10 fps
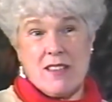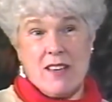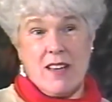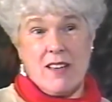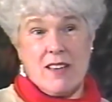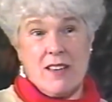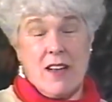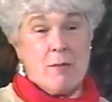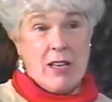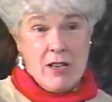and
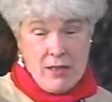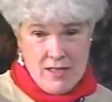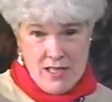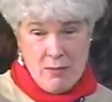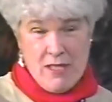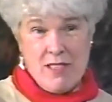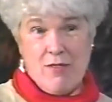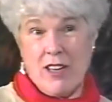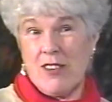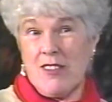played on the CBC
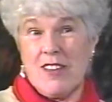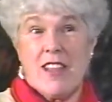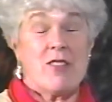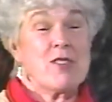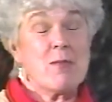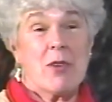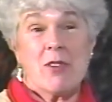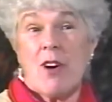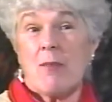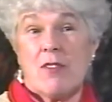regularly. They used to put her
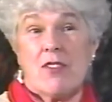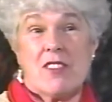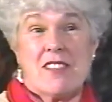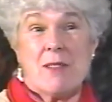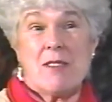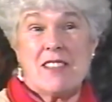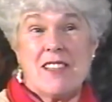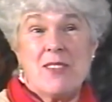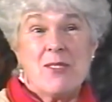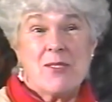on before the CBC
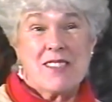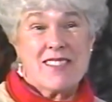News.